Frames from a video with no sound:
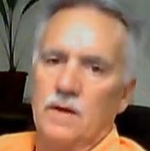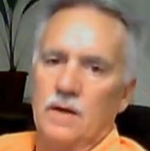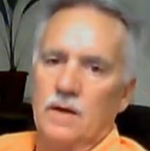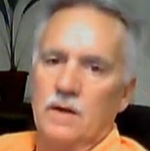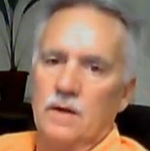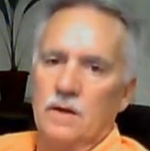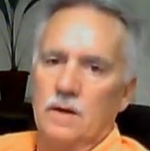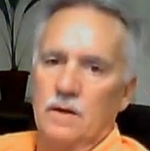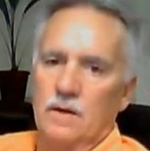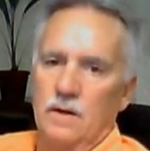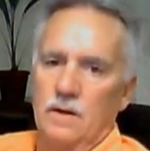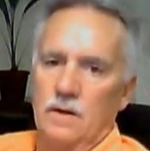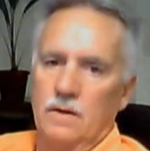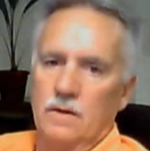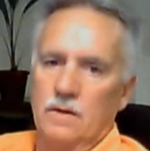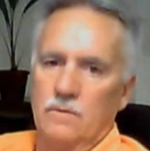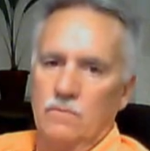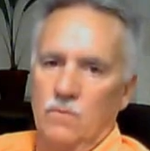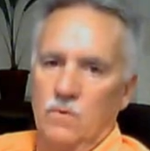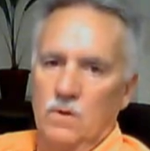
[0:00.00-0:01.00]
and
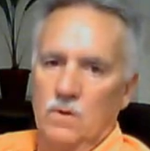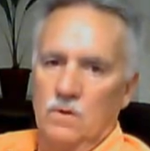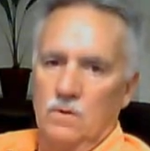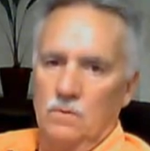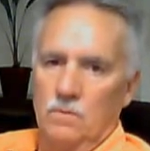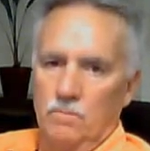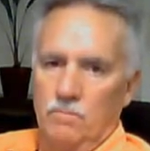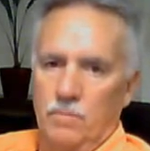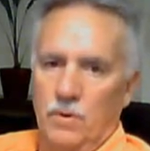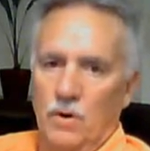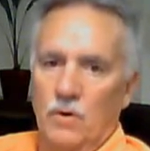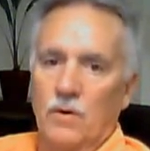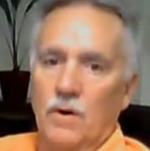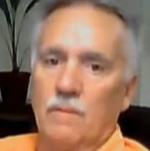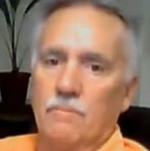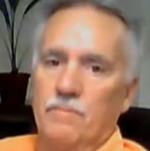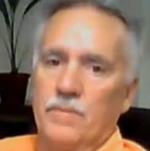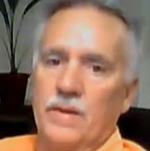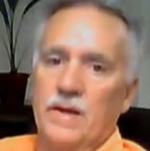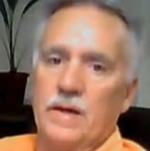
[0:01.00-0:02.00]
it will burn
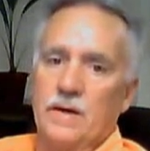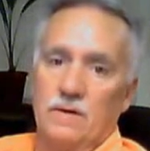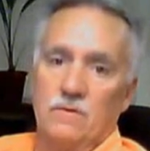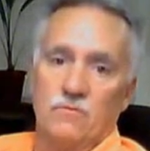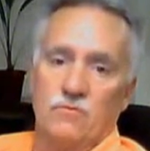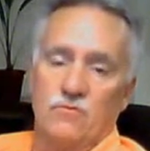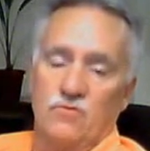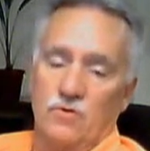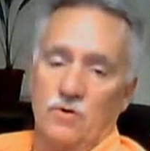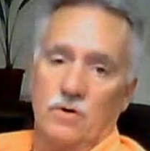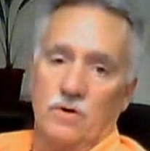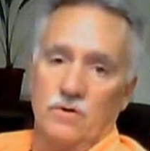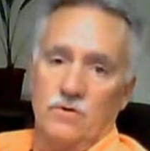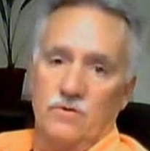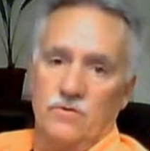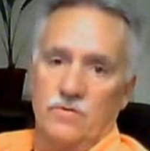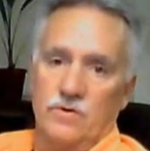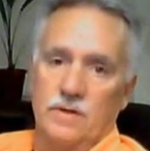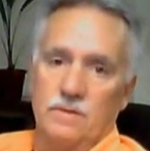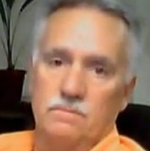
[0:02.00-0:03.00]
up that
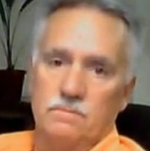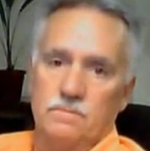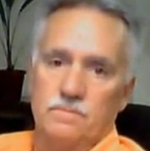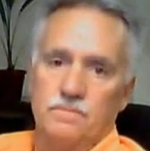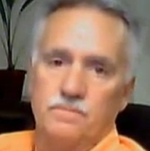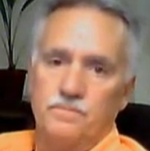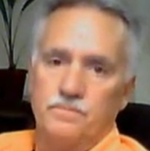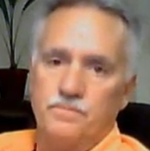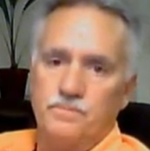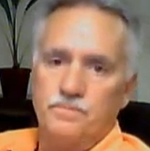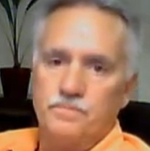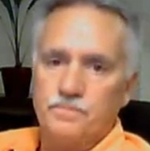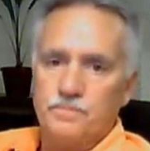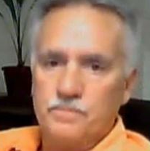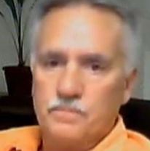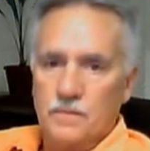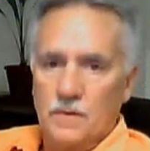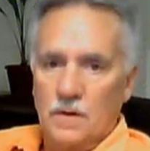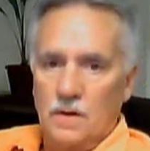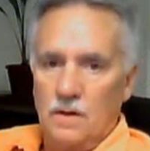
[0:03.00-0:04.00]
circuitry.
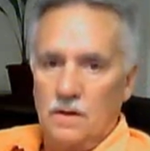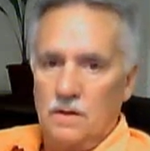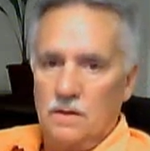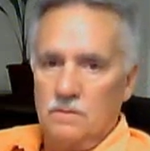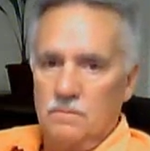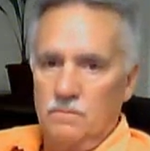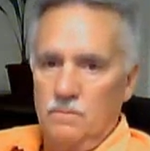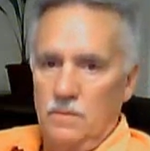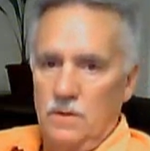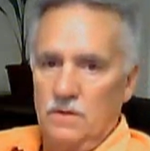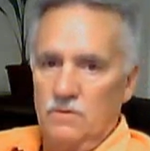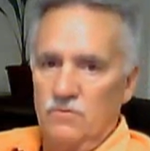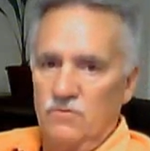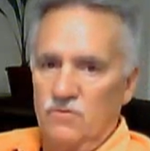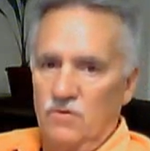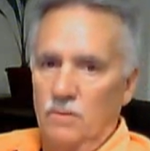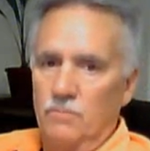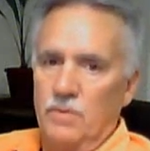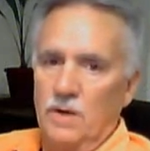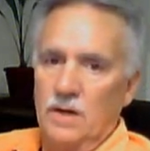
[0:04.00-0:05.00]
And
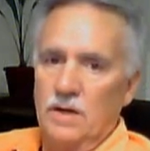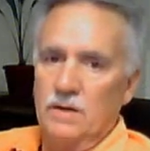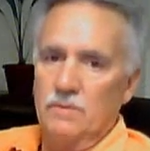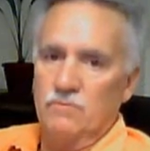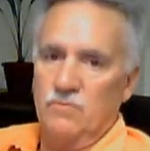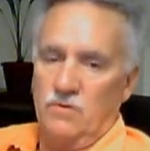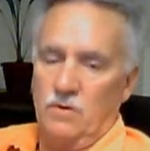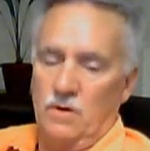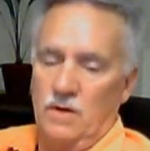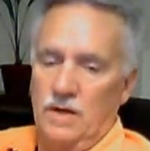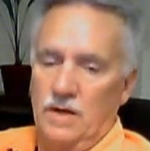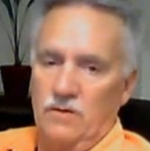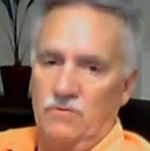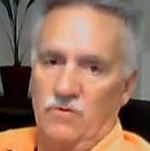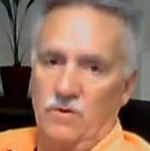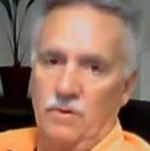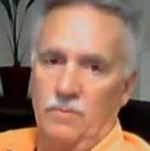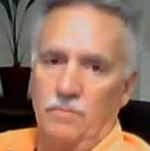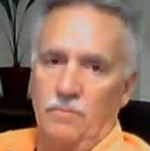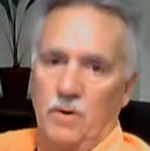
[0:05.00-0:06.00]
sometimes it'll
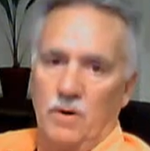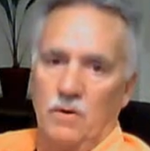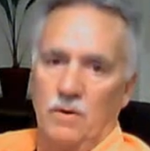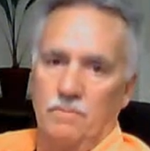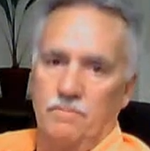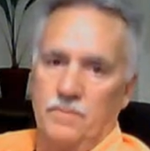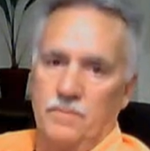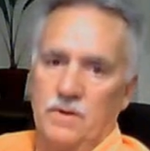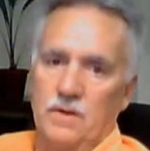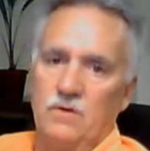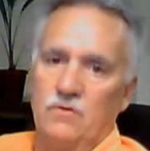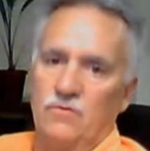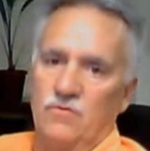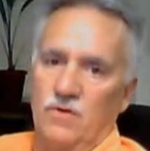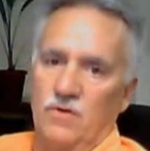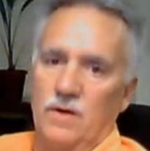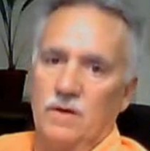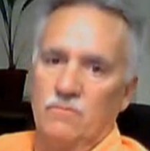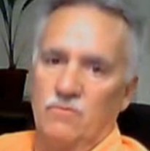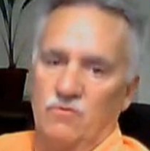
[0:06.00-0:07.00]
actually burn up the
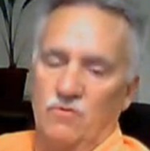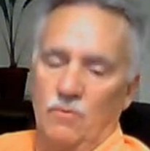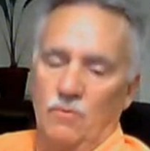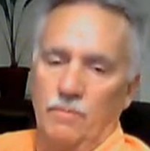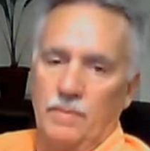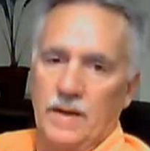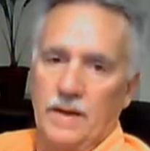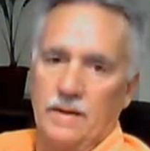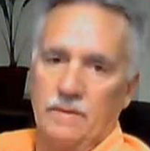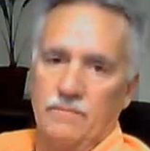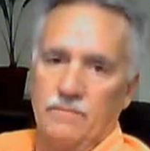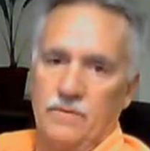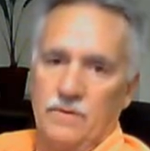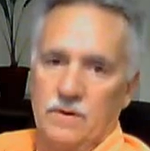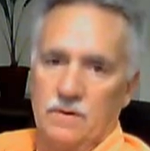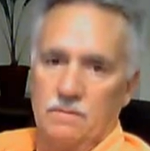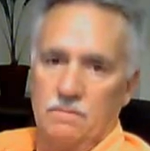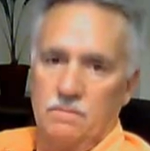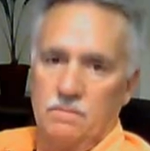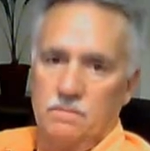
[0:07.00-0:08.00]
ECM so bad
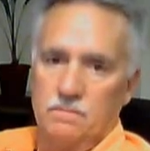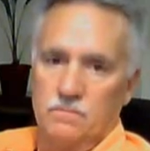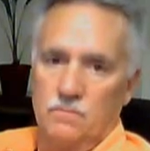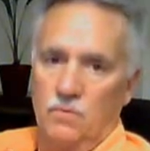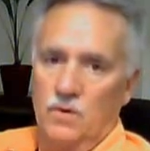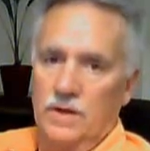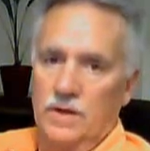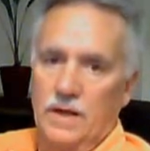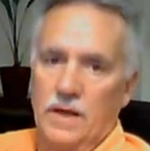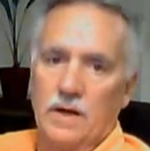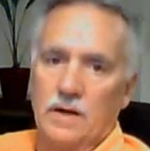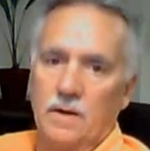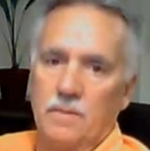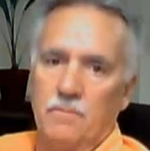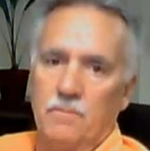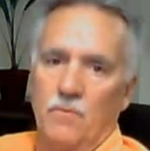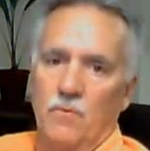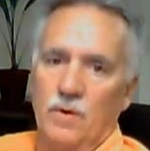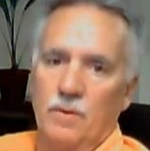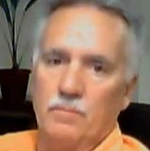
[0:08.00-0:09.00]
that we can't
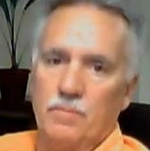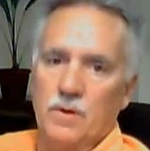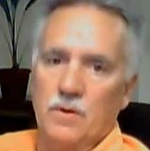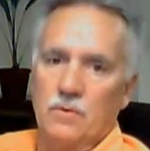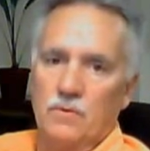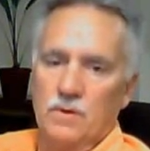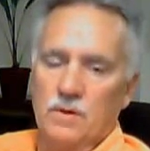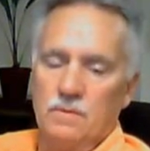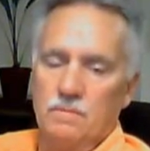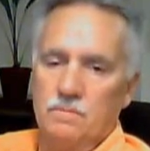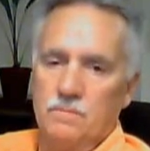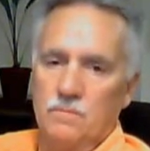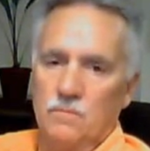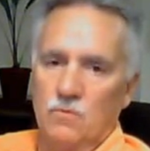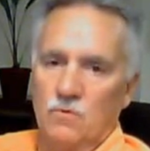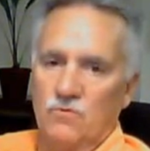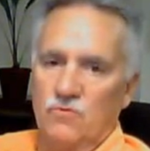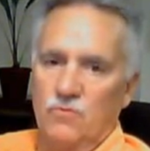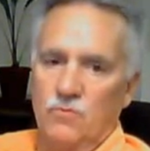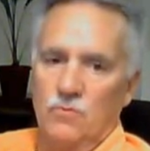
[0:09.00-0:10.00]
even rebuild it,
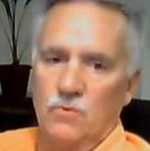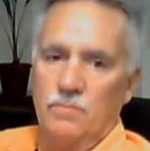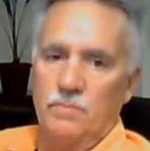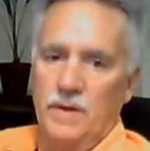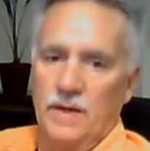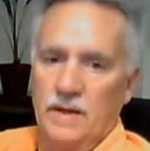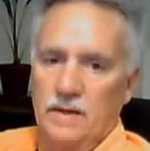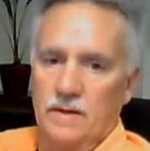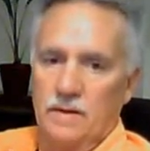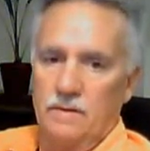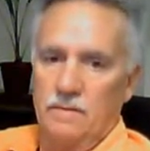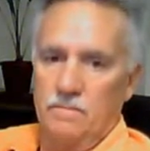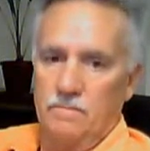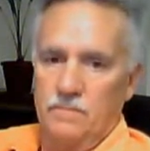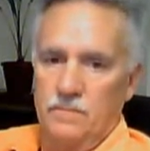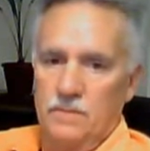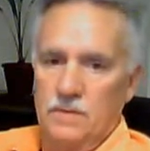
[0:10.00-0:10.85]
which would make it